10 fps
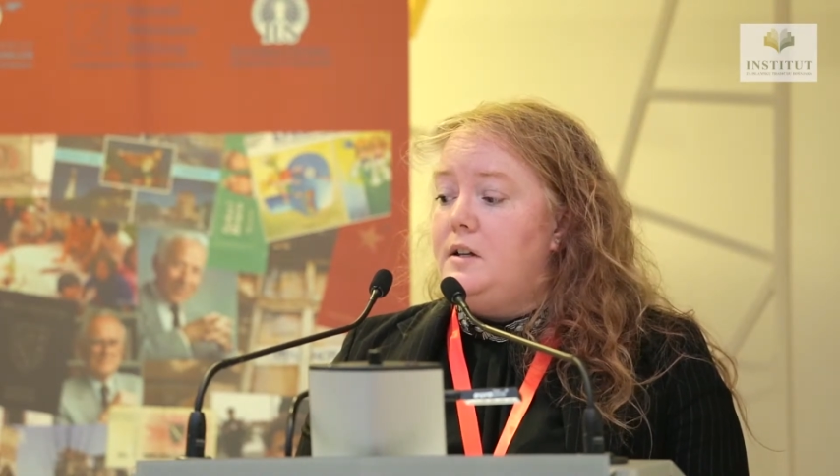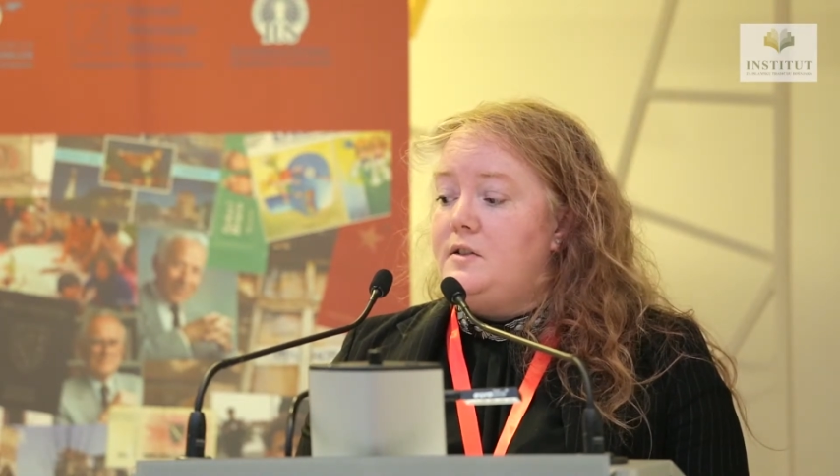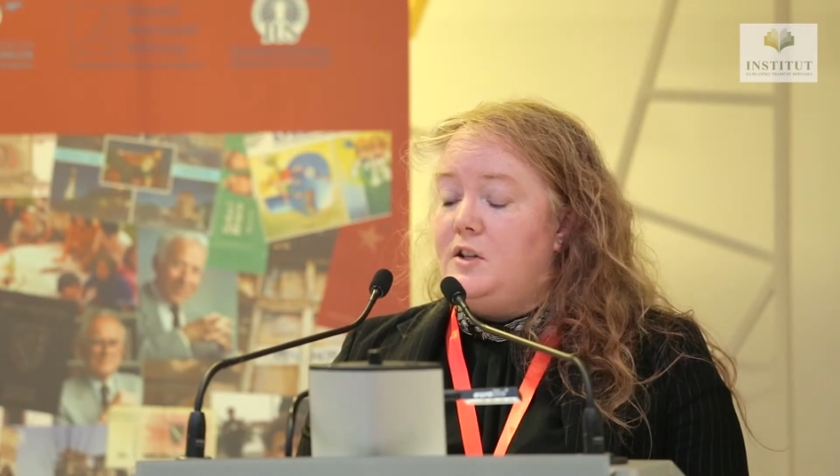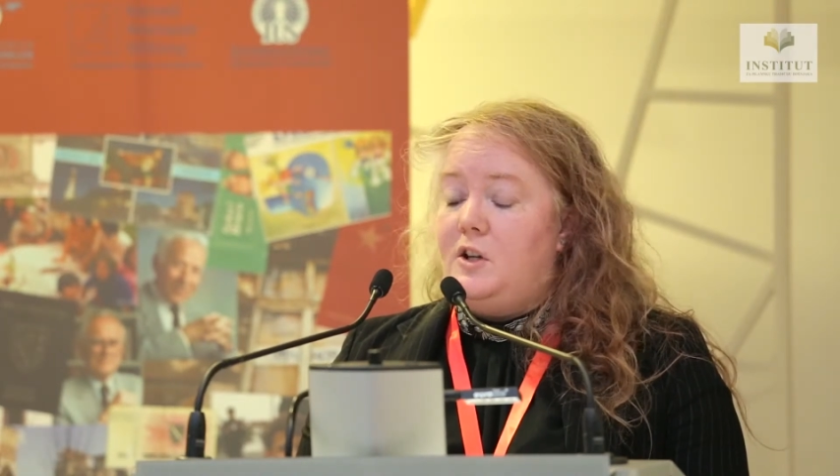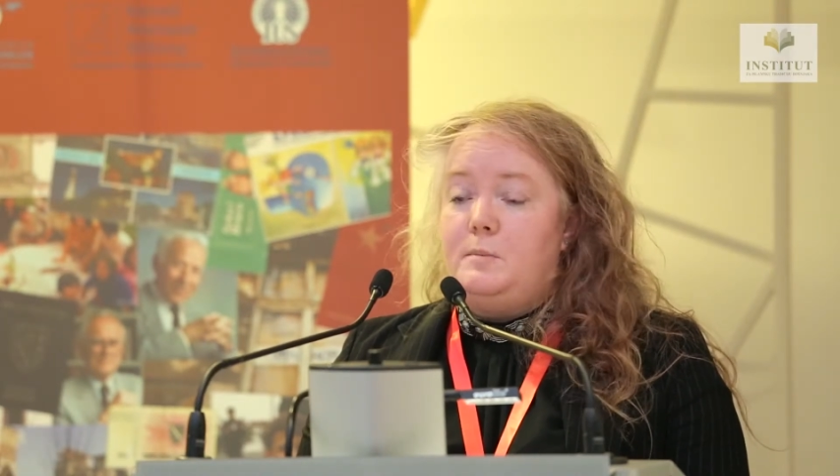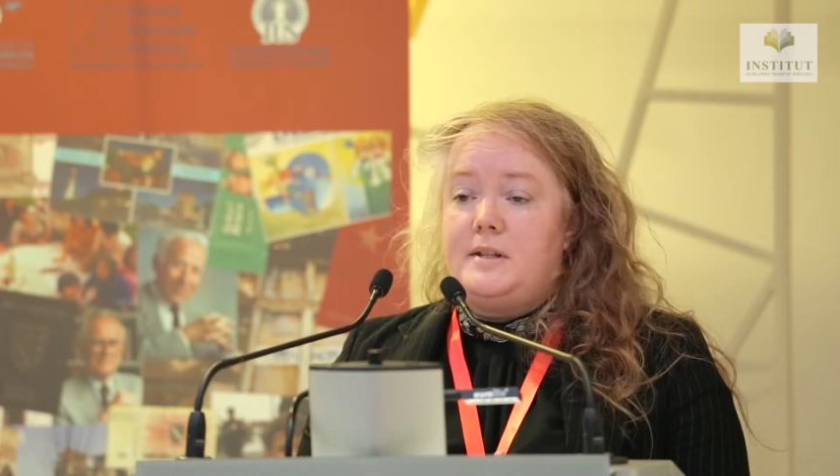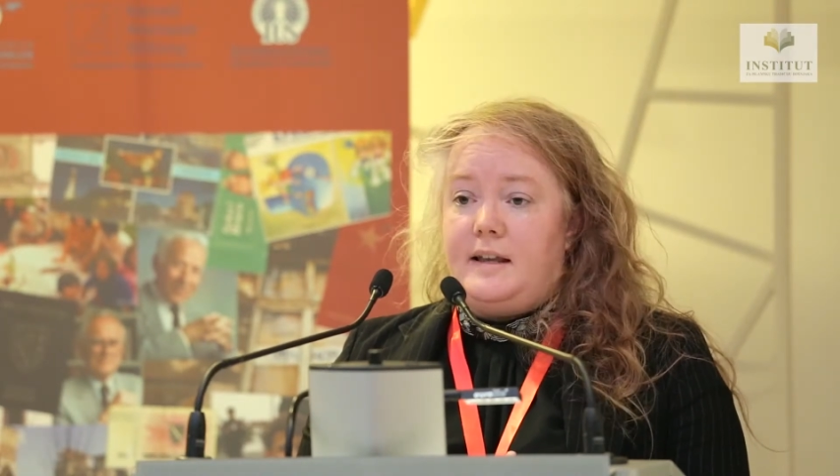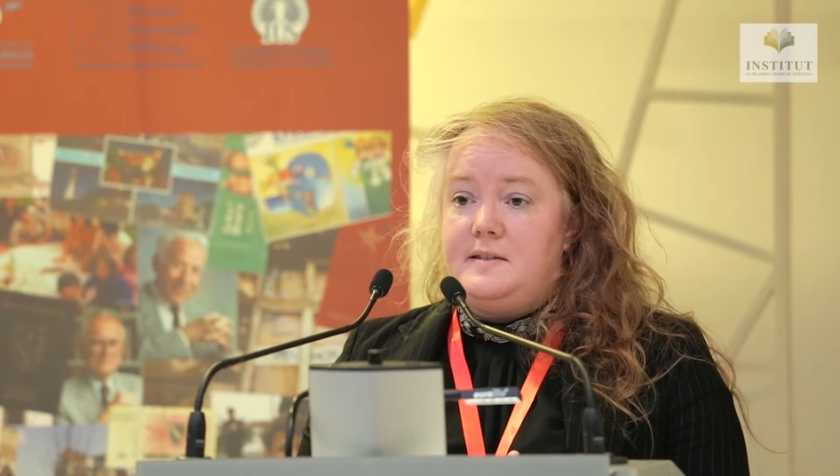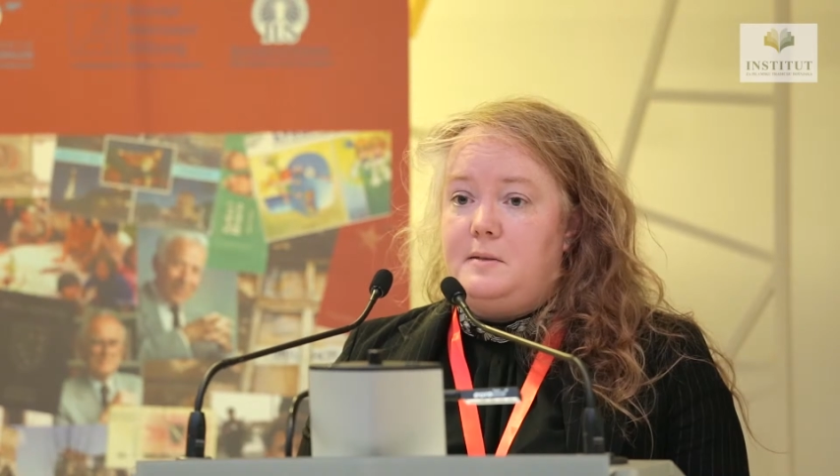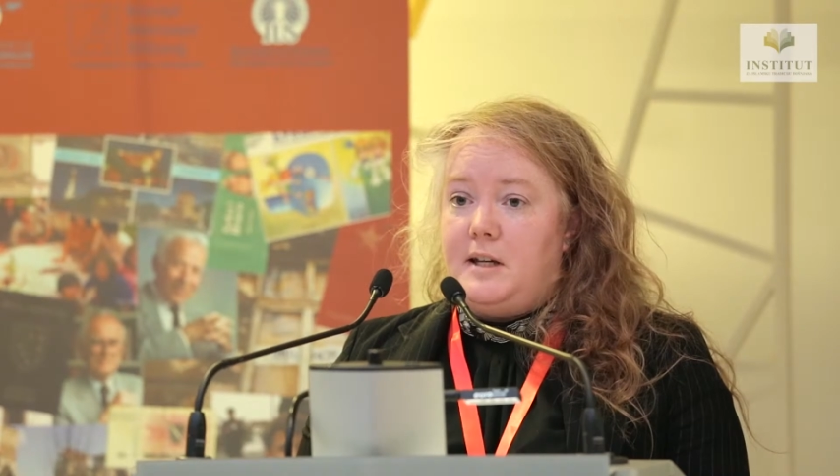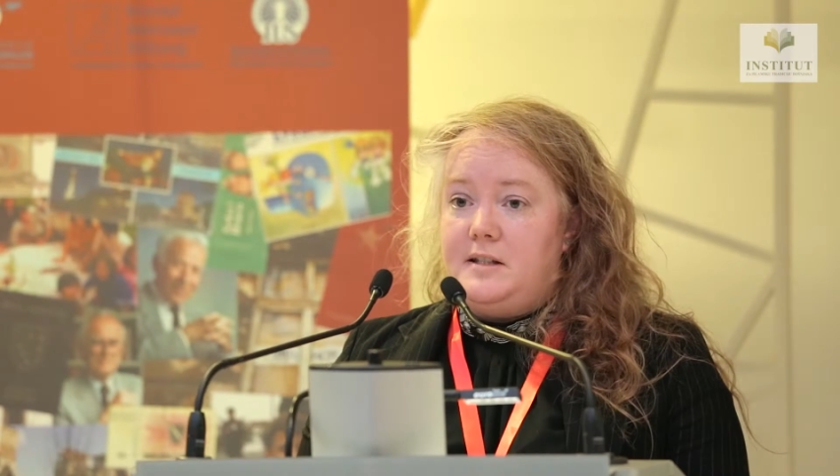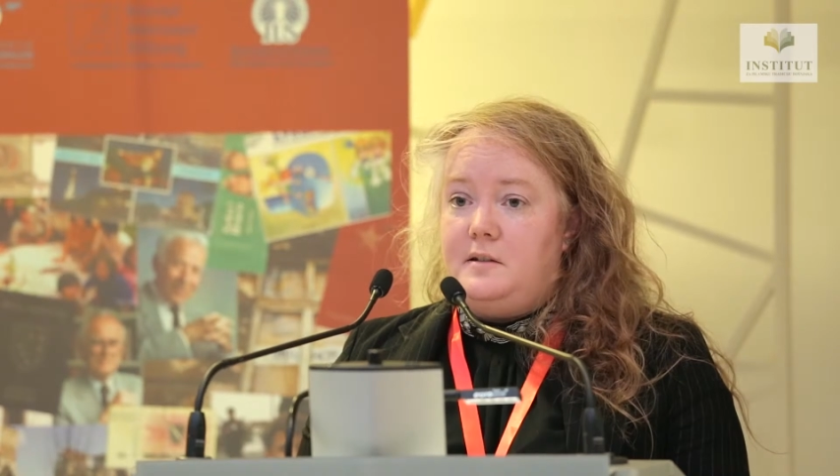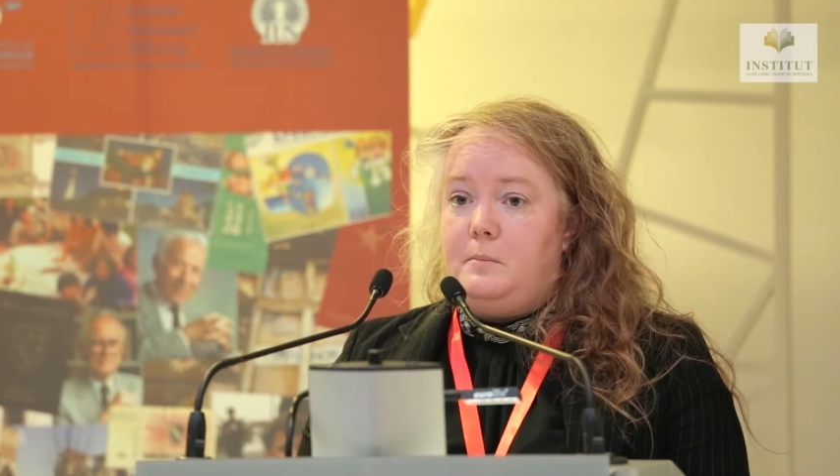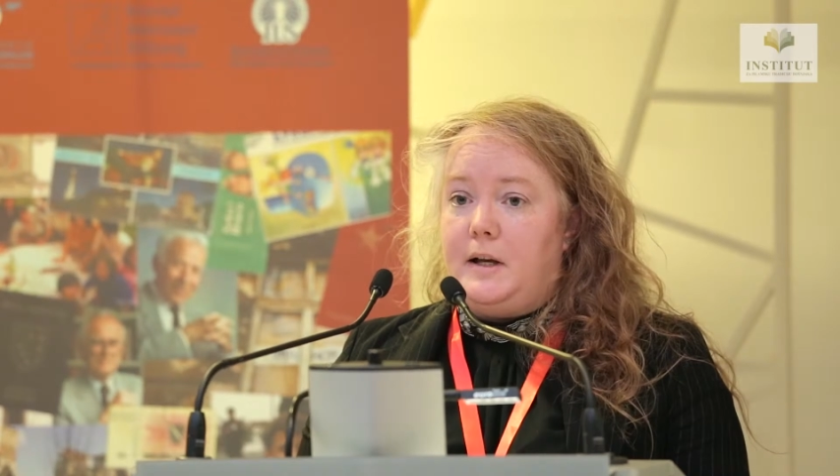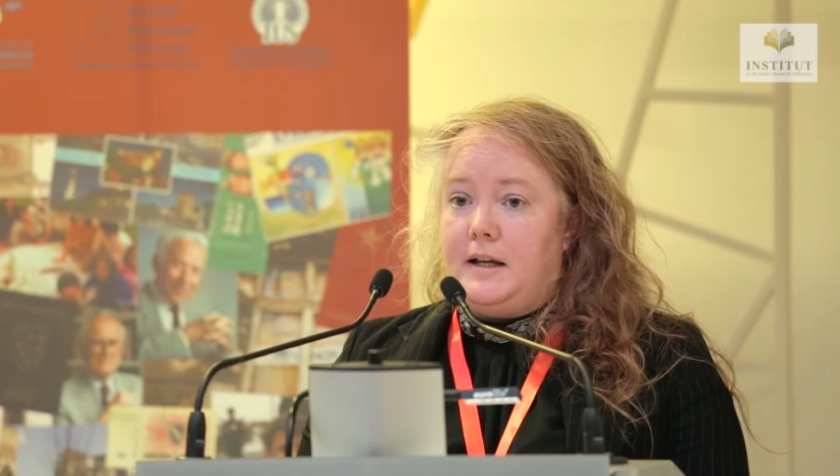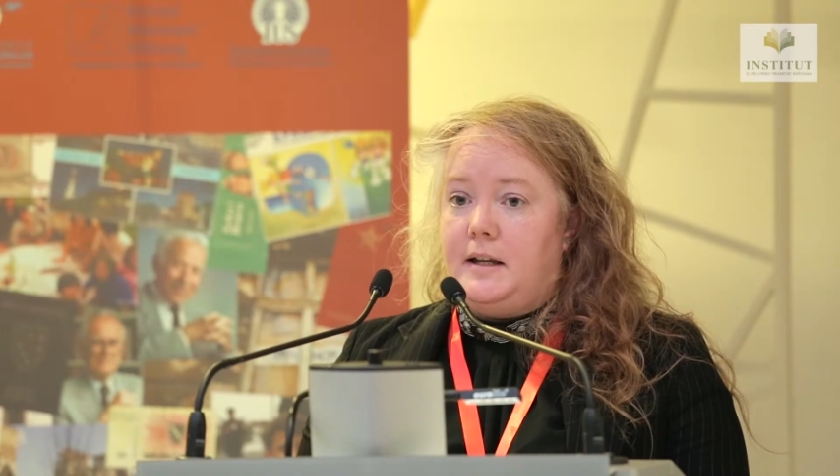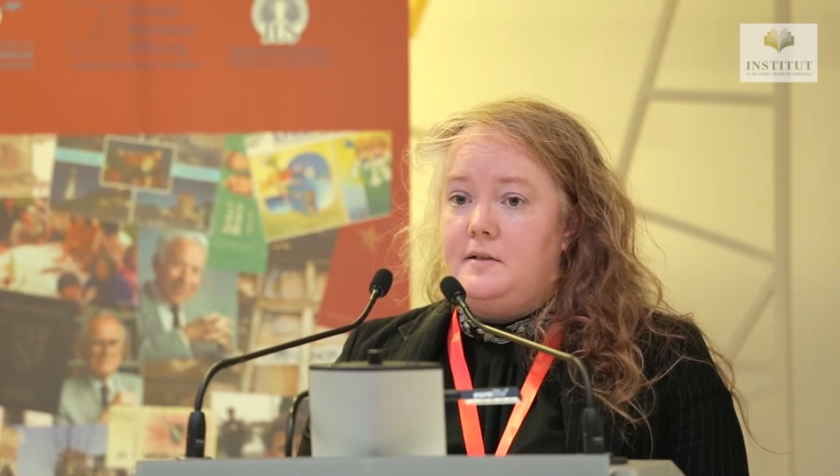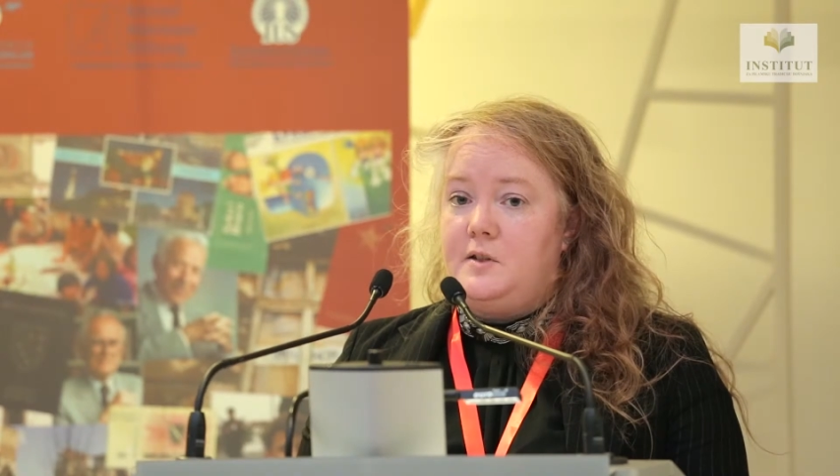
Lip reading: Serbs estimated by